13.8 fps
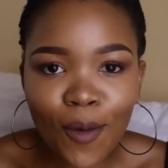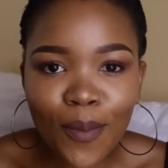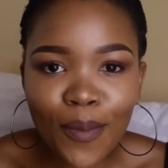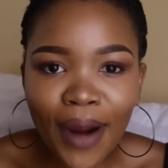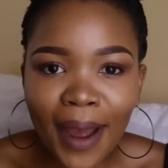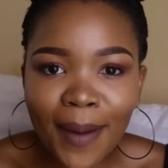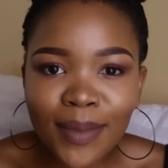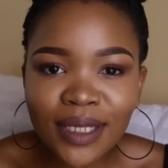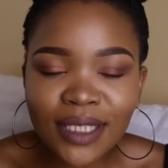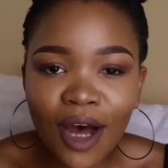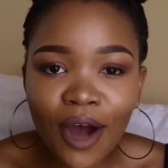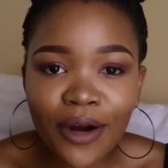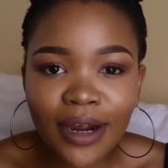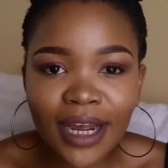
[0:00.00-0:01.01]
Primers
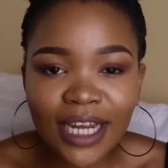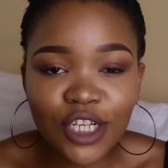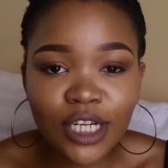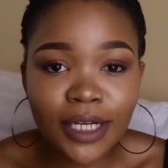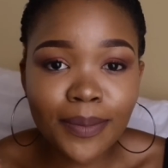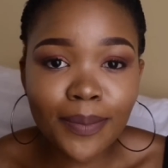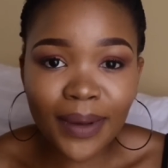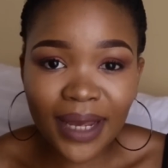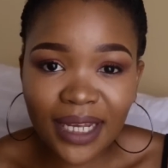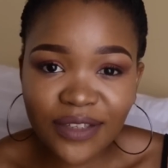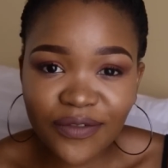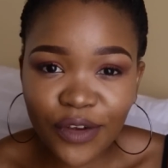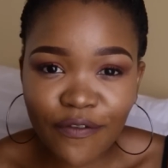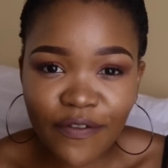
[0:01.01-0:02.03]
are actually a
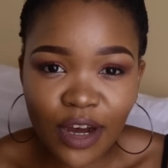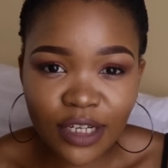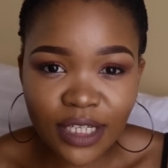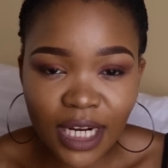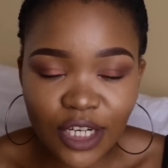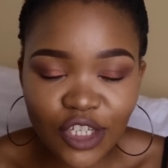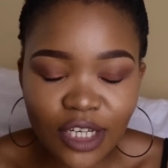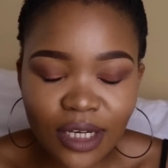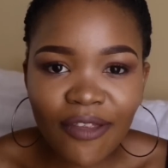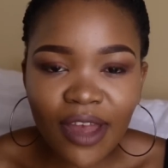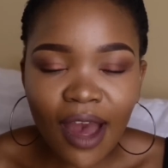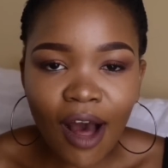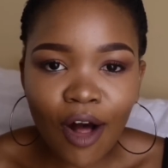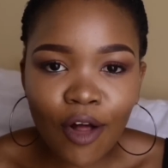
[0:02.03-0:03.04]
base for your foundation.
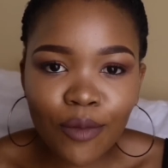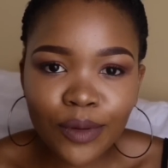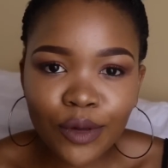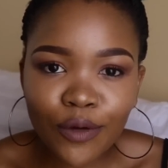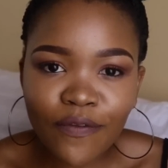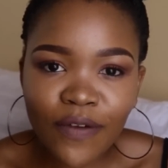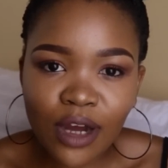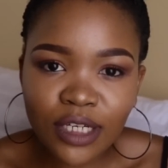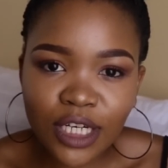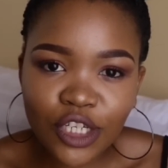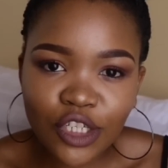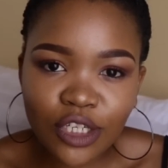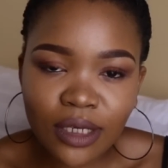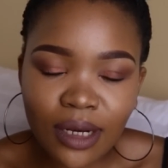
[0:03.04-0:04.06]
They help your
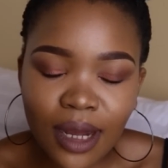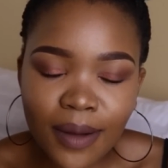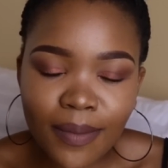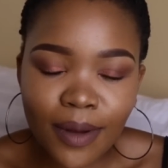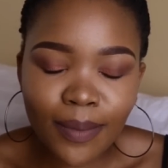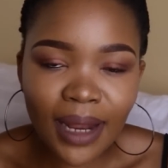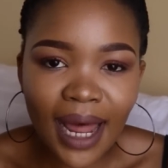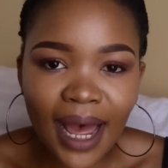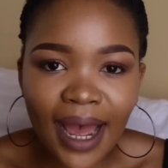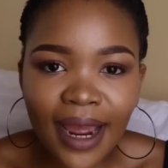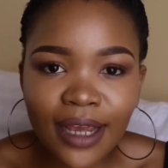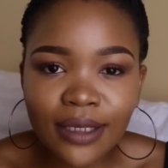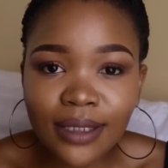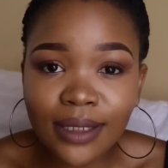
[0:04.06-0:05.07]
foundation
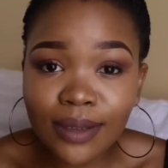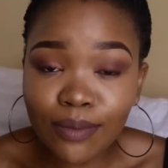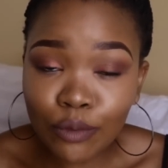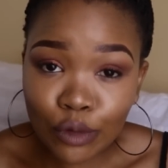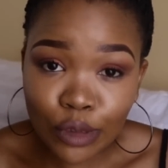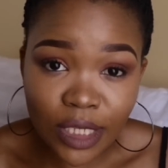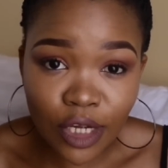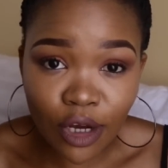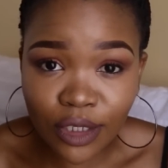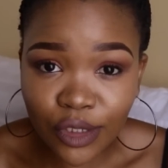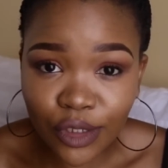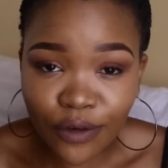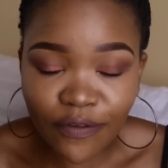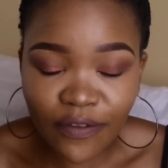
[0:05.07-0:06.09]
apply smoothly
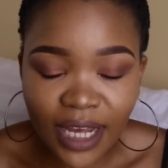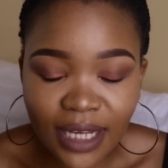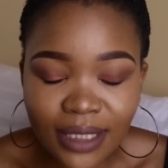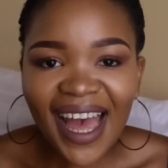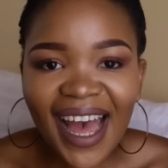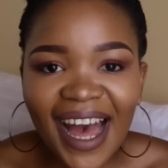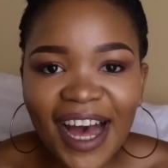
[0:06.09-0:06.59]
onto your face.